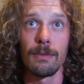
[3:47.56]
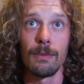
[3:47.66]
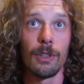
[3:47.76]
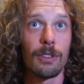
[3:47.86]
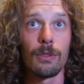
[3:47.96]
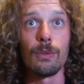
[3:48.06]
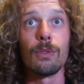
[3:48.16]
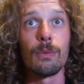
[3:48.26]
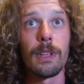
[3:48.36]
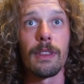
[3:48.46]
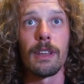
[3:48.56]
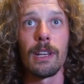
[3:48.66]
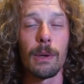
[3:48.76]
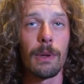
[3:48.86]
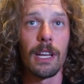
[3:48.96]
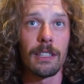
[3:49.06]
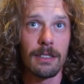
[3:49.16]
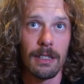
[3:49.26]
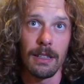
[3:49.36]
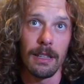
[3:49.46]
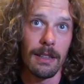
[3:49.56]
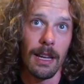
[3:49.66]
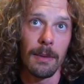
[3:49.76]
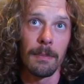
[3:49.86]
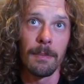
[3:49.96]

world tour with Liquigas at that time.